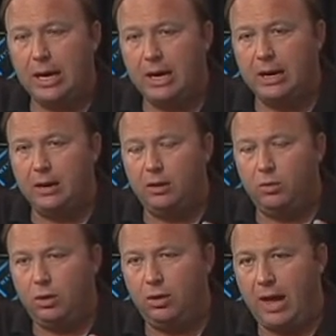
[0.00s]

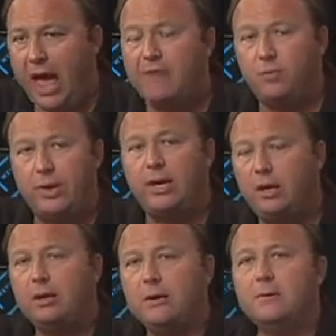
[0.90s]
Have
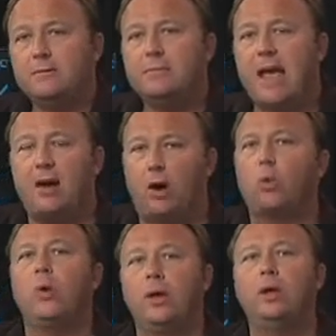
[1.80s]
we had
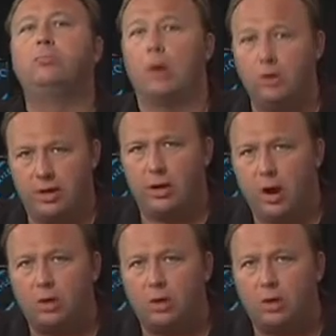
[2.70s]
our will broken?